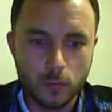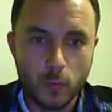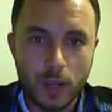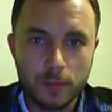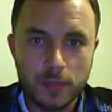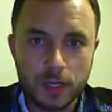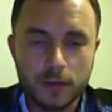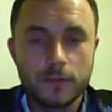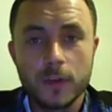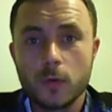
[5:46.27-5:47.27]
the web
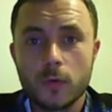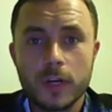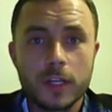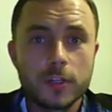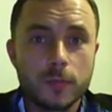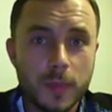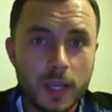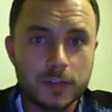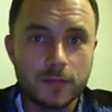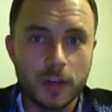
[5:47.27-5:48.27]
dot config or in your
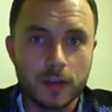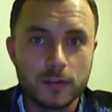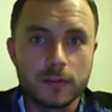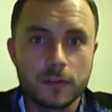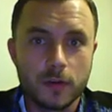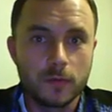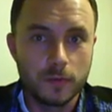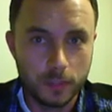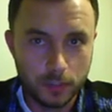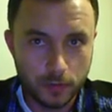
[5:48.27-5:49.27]
patch file,
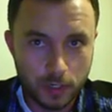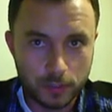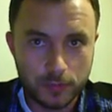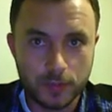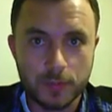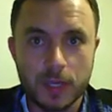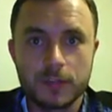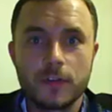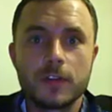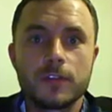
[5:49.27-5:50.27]
hopefully you are using
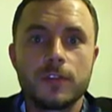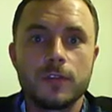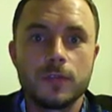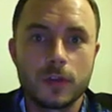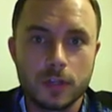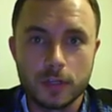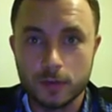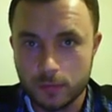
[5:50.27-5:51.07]
patch files to uh,